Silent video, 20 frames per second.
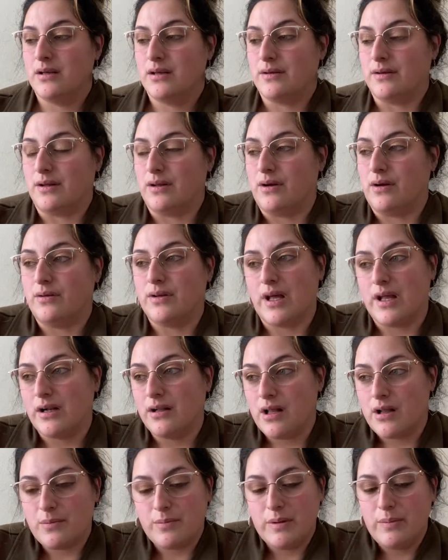you know, not a
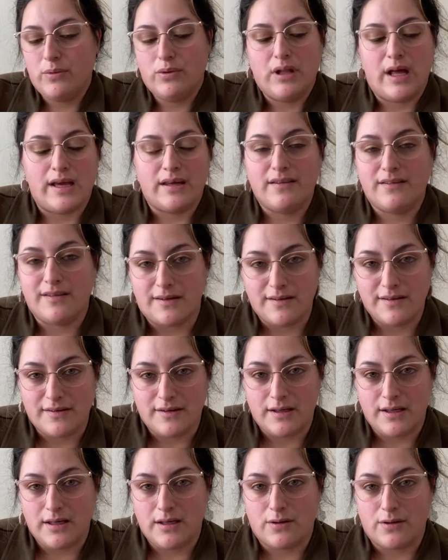lot of people like
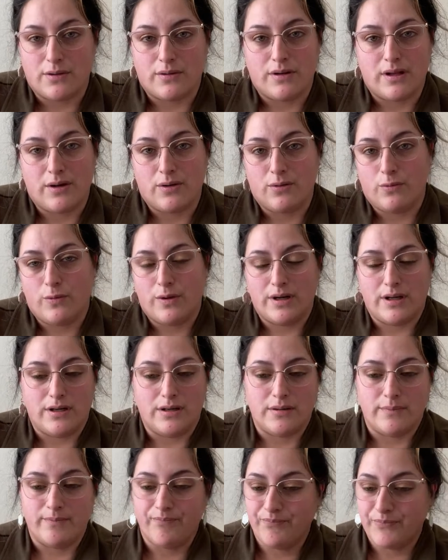Scentsy or they don't want
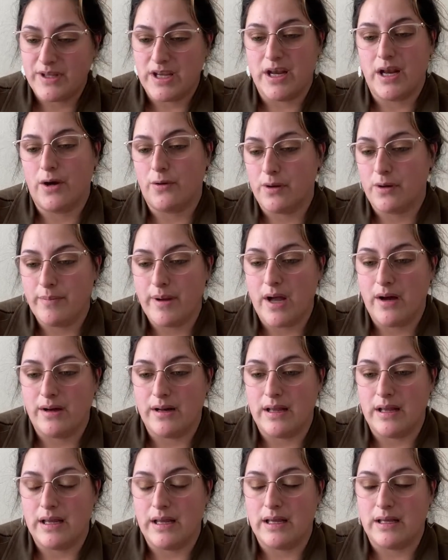to hear about
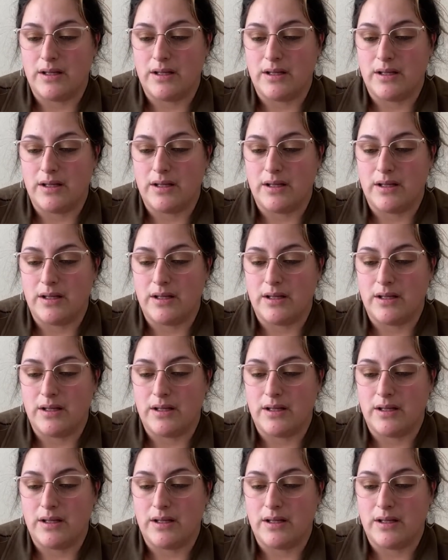it.